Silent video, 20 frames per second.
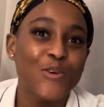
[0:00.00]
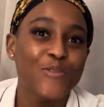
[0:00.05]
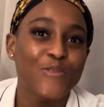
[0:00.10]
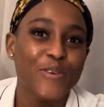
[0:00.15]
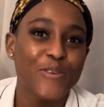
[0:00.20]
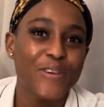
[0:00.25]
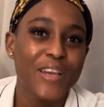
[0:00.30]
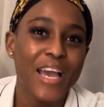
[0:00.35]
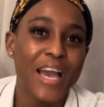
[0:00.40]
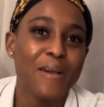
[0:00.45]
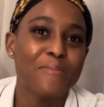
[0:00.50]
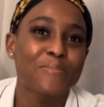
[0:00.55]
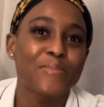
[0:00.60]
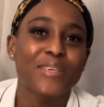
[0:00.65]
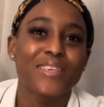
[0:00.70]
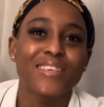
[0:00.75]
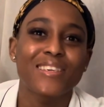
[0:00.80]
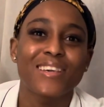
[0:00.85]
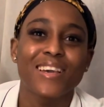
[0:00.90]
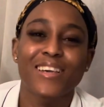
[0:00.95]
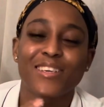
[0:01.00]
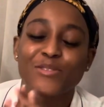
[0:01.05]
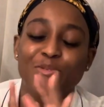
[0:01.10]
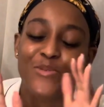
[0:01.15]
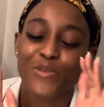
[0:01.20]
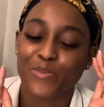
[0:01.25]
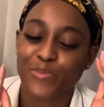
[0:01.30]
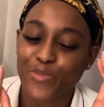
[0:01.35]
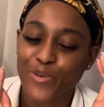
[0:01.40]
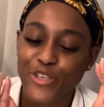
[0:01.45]
very happy and
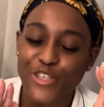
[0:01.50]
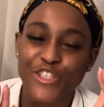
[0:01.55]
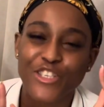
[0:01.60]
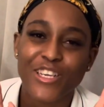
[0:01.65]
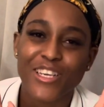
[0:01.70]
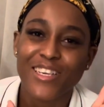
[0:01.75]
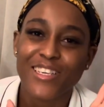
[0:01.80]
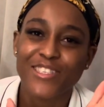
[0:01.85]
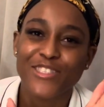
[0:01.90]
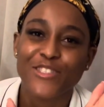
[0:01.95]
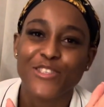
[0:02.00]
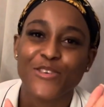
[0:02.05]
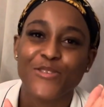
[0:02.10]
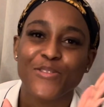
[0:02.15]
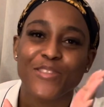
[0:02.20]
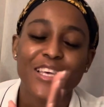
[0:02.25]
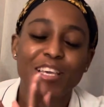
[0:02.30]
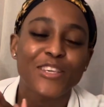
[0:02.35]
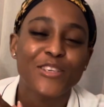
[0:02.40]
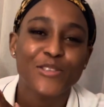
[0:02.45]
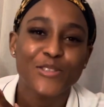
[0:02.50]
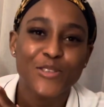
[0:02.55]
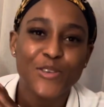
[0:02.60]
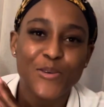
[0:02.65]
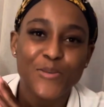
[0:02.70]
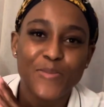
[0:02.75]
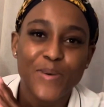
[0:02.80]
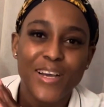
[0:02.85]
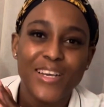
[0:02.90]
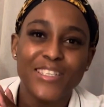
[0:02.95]
we're pushing. So thank you so
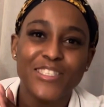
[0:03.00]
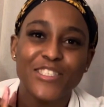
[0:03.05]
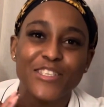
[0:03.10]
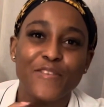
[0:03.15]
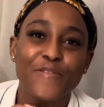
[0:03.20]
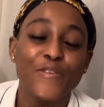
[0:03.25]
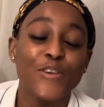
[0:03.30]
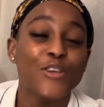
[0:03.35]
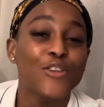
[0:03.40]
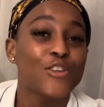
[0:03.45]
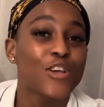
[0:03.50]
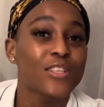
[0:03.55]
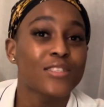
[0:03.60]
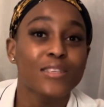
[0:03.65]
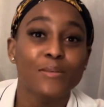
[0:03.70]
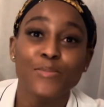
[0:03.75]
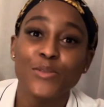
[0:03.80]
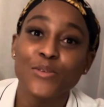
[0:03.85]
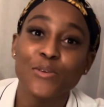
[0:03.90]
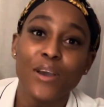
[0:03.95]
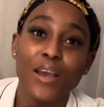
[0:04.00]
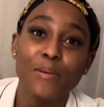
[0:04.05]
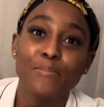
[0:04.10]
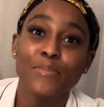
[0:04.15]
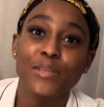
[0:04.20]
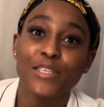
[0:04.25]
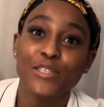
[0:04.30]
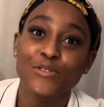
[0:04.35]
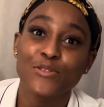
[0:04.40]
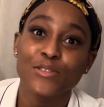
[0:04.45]
much. If you're not subscribed,
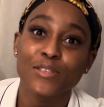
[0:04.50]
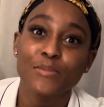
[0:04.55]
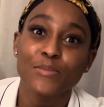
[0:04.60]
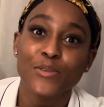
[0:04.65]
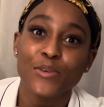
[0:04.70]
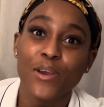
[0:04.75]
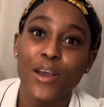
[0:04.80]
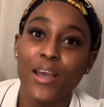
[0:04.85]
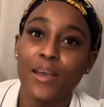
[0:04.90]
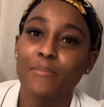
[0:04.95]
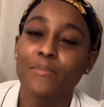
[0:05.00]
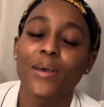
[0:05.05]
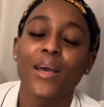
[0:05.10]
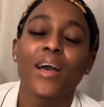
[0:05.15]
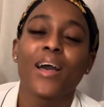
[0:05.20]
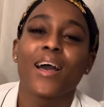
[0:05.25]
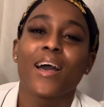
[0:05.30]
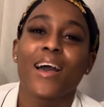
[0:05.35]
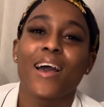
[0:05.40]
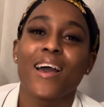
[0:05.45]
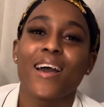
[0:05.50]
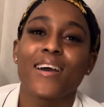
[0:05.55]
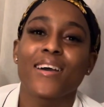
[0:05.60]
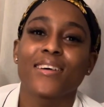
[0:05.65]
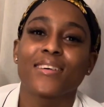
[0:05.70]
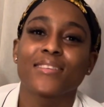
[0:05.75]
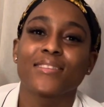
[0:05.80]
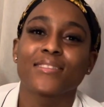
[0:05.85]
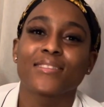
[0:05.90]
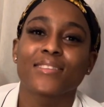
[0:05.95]
please do subscribe,
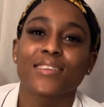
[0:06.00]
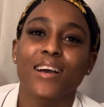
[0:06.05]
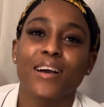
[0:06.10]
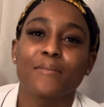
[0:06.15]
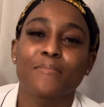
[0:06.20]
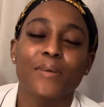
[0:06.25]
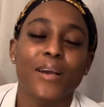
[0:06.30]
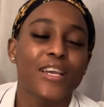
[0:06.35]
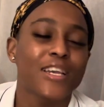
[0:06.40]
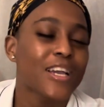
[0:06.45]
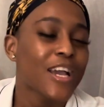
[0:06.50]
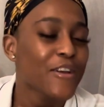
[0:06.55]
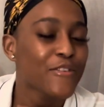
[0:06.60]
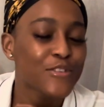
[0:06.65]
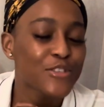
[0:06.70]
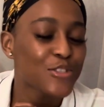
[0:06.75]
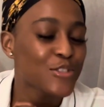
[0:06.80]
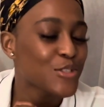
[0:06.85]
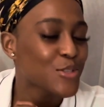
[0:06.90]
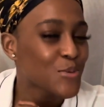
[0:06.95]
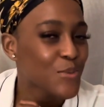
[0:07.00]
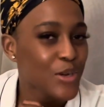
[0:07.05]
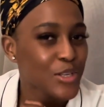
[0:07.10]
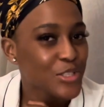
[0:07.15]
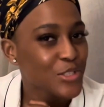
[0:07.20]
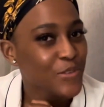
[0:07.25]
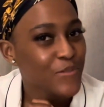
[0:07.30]
and I encourage you to watch the